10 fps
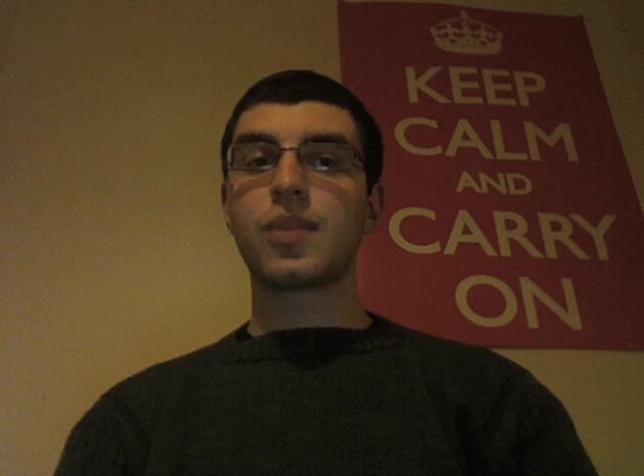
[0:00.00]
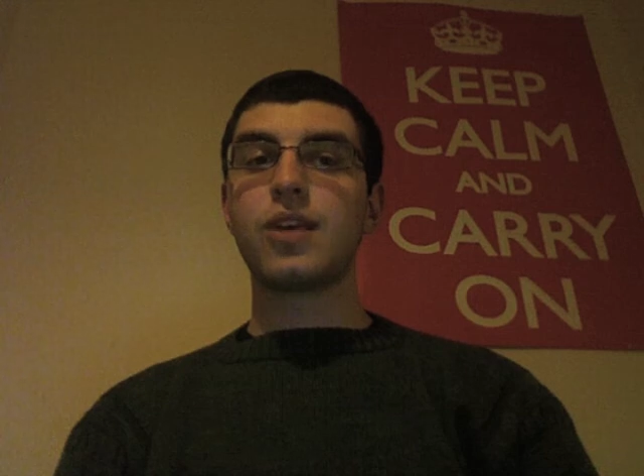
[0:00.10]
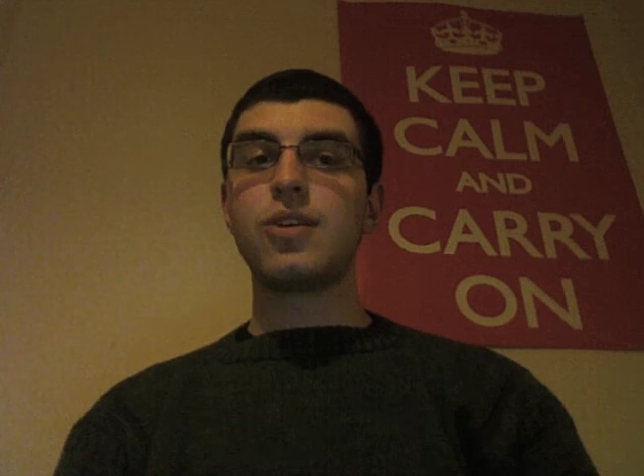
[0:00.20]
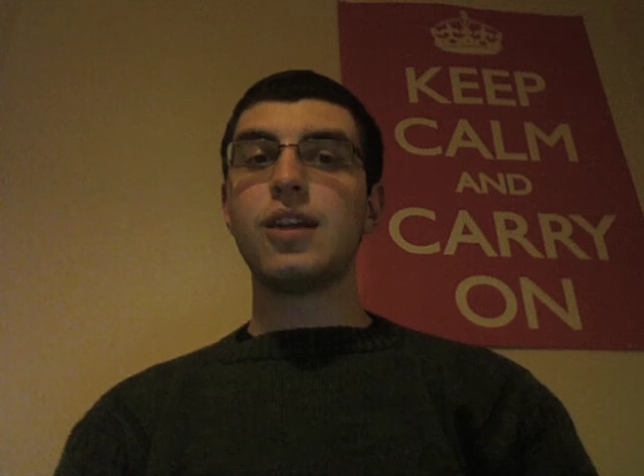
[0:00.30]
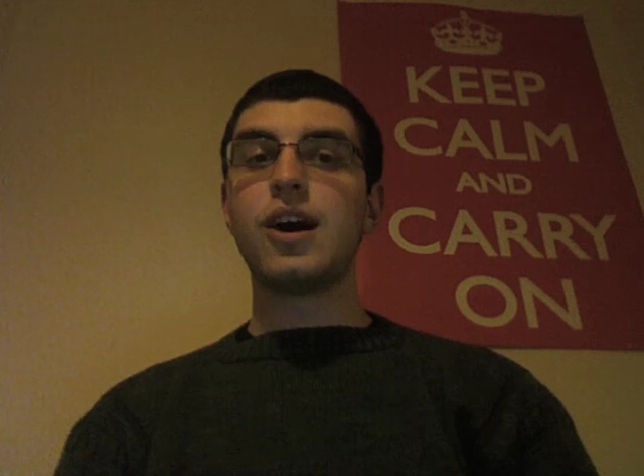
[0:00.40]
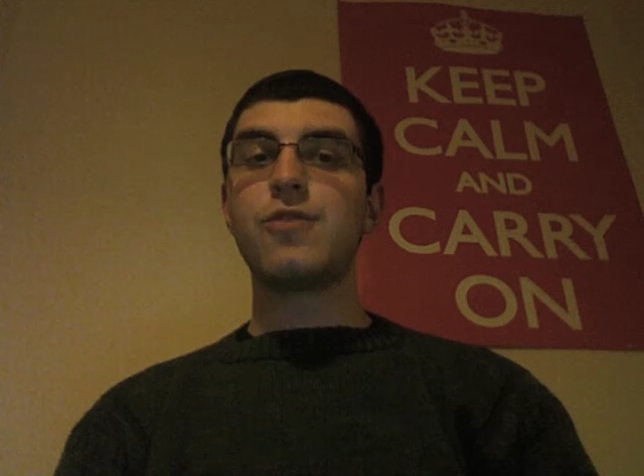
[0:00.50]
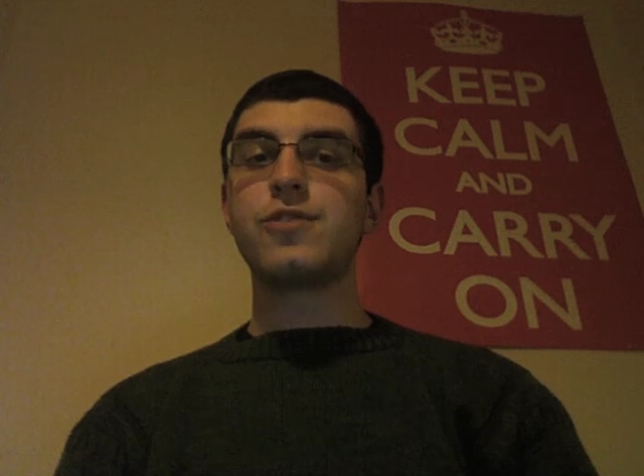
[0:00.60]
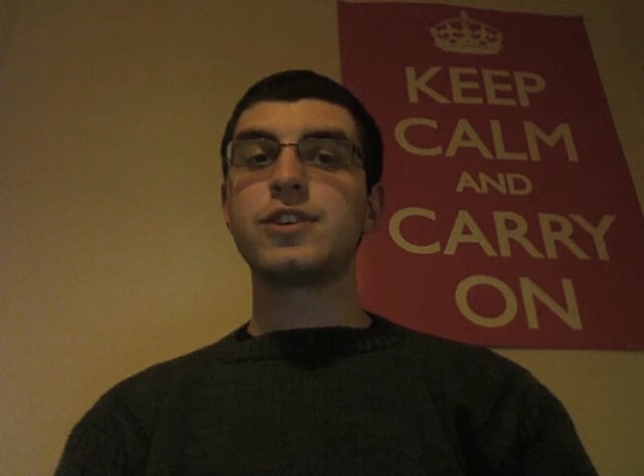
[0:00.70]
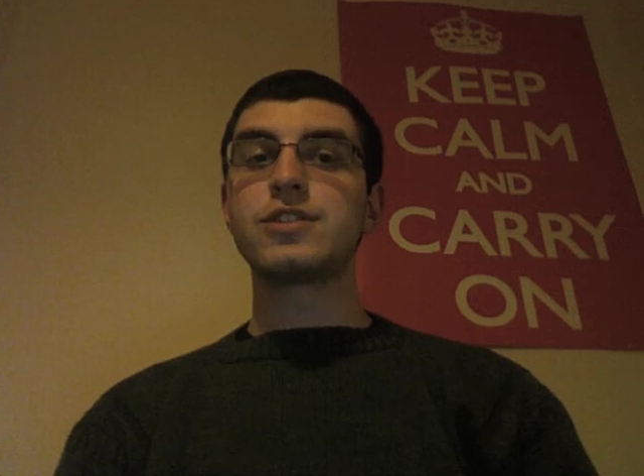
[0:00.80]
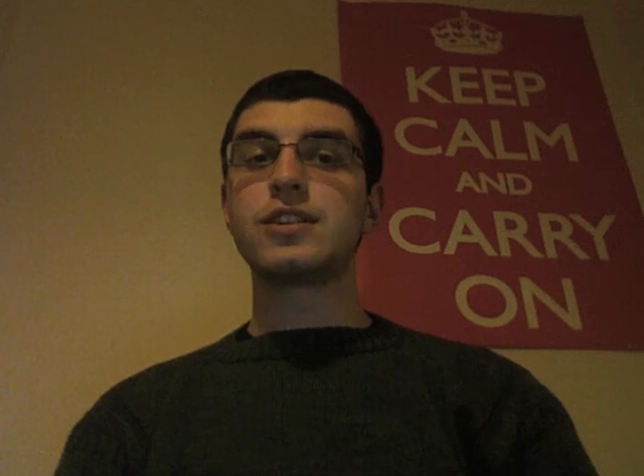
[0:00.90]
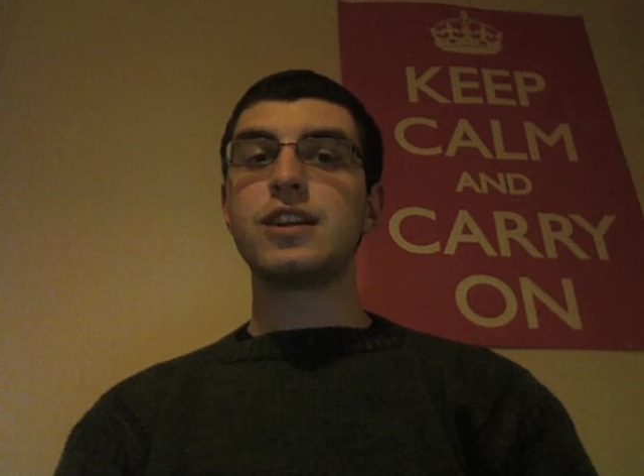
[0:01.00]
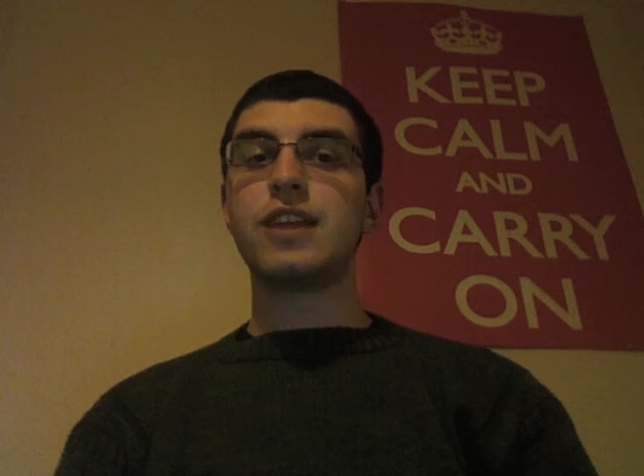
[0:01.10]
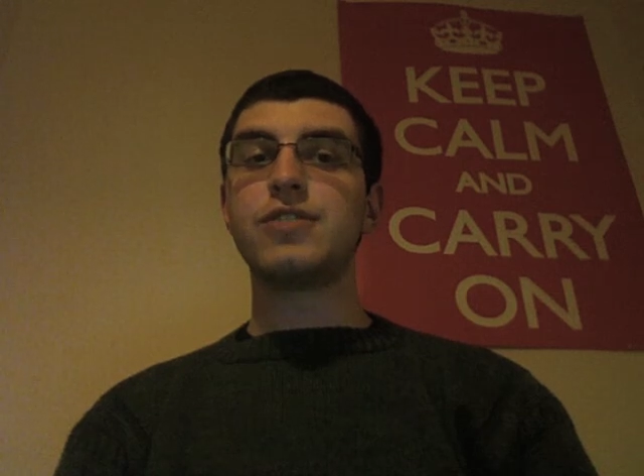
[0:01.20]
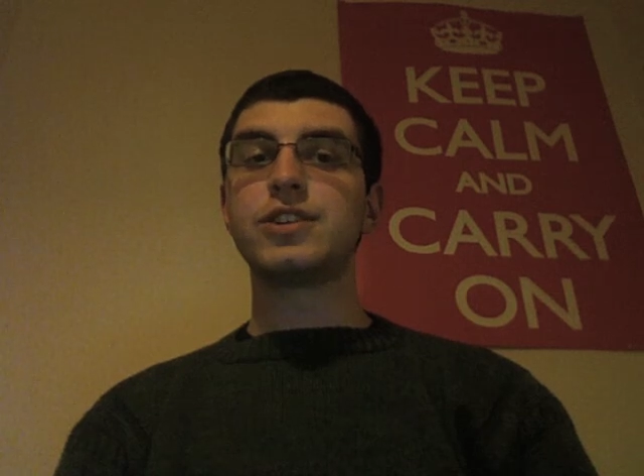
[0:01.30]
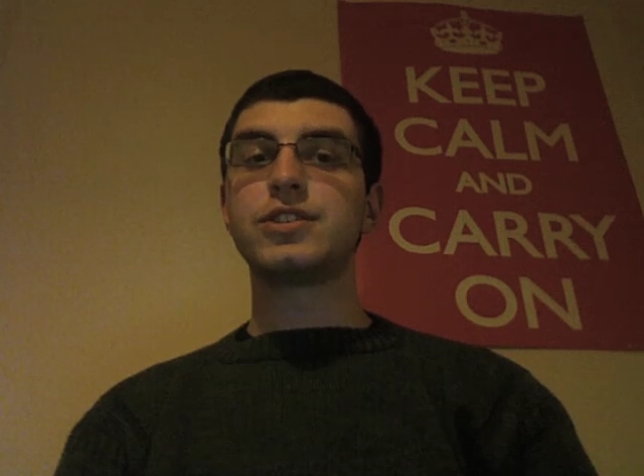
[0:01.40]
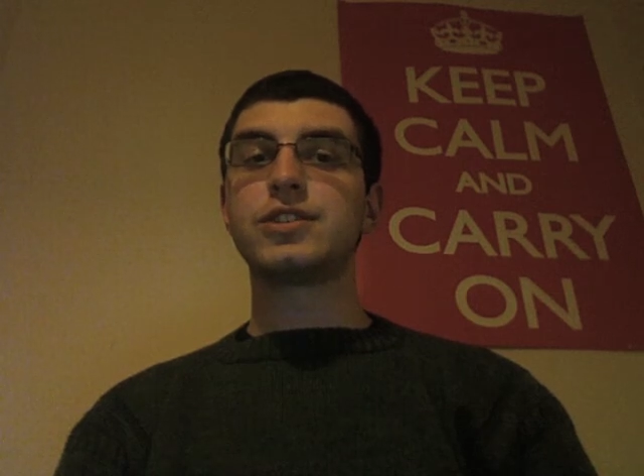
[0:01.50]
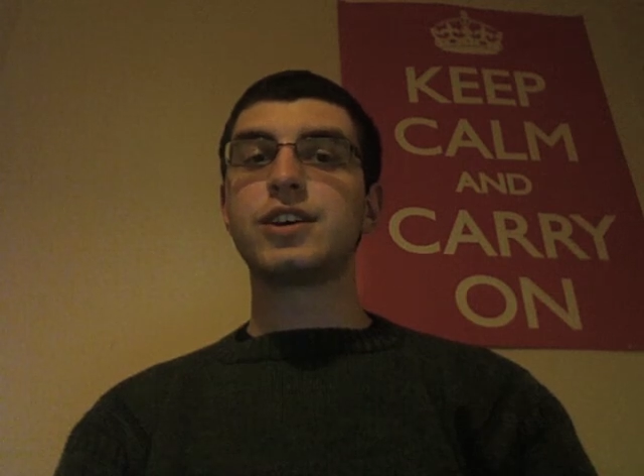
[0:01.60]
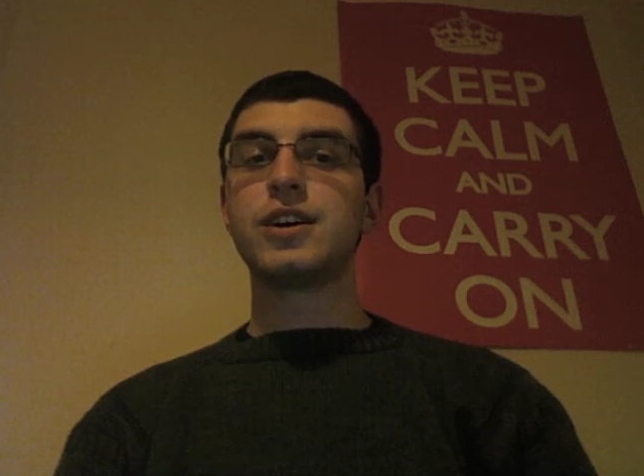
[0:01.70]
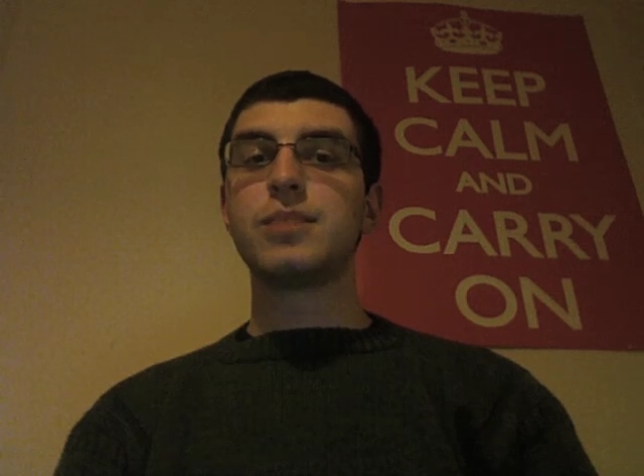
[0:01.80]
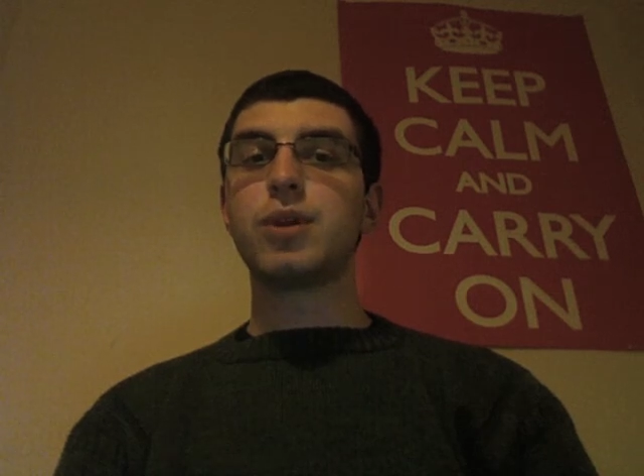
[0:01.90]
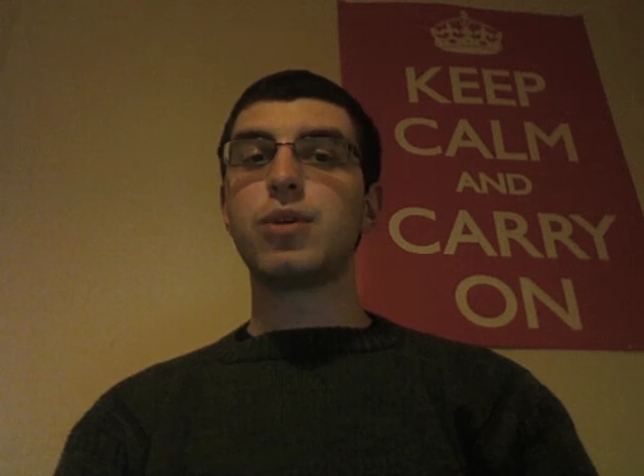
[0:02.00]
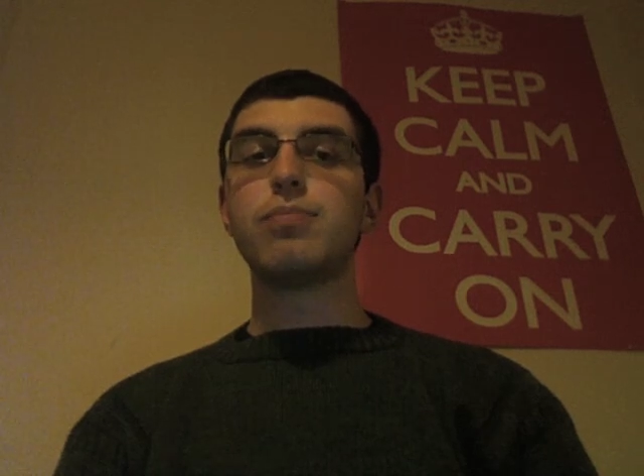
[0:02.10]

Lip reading: You laugh at us and love us, both